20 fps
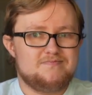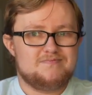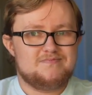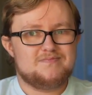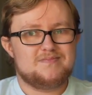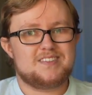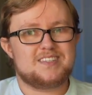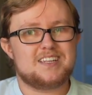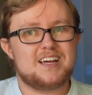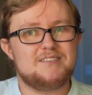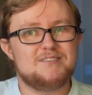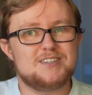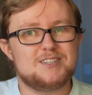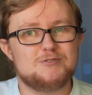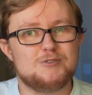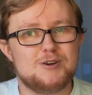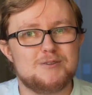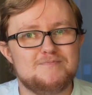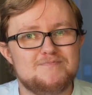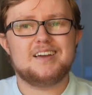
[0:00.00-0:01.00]
let's dive
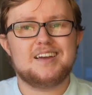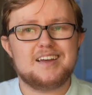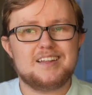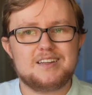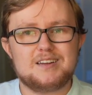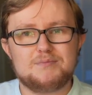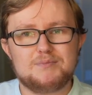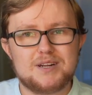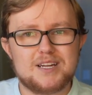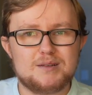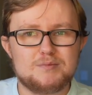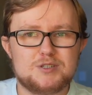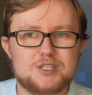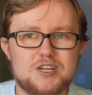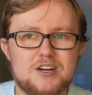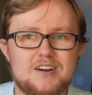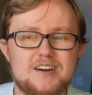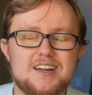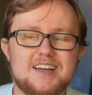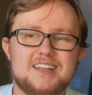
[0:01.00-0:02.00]
into it. Hey there, my name's
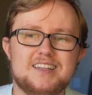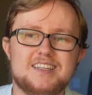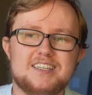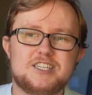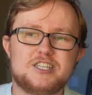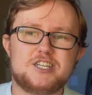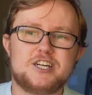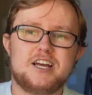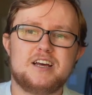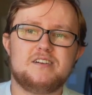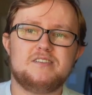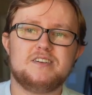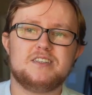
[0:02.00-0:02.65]
Jaren, and this channel